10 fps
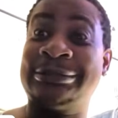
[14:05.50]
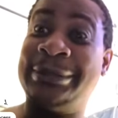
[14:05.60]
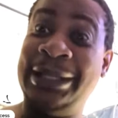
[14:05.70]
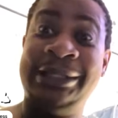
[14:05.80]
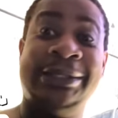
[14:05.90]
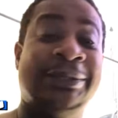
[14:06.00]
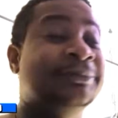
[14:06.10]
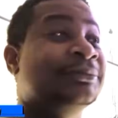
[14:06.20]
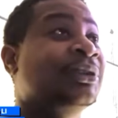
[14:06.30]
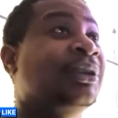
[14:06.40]
money,
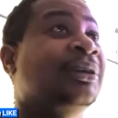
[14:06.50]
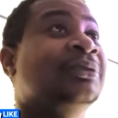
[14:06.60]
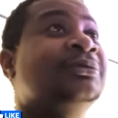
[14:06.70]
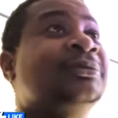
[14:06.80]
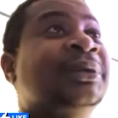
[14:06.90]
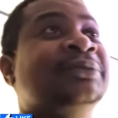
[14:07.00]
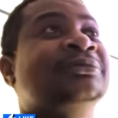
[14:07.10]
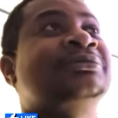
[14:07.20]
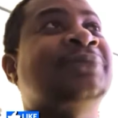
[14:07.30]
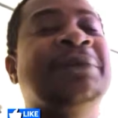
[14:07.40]
but
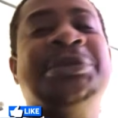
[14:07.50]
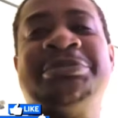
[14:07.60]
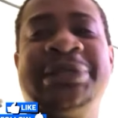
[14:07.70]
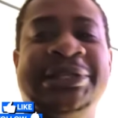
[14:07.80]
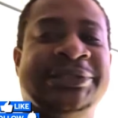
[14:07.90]
I've been blessed